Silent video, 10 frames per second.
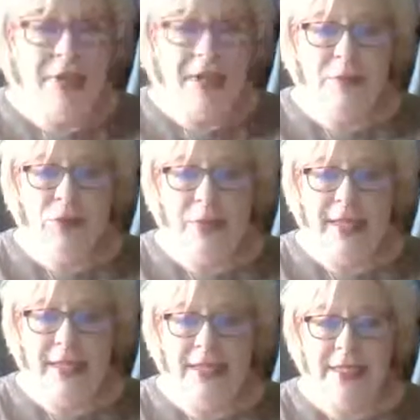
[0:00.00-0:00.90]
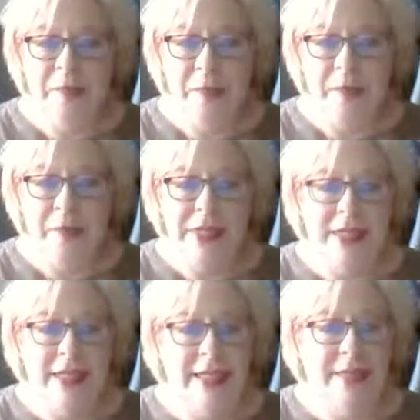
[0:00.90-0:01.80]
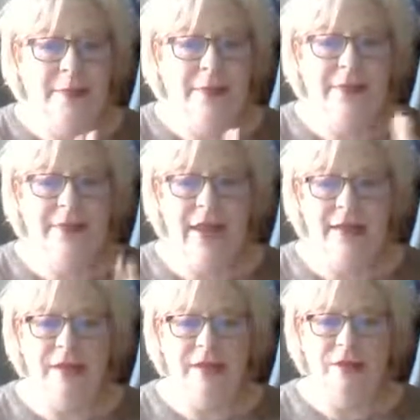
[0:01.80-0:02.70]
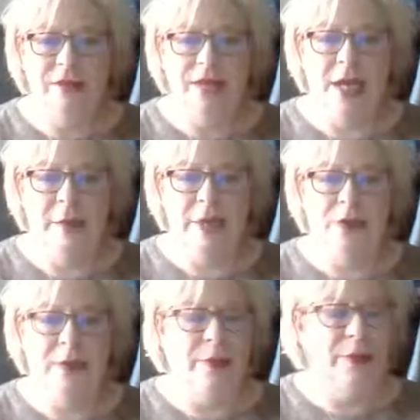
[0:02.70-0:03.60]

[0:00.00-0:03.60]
that I'm drinking this peppermint tea is because I've had a little tummy trouble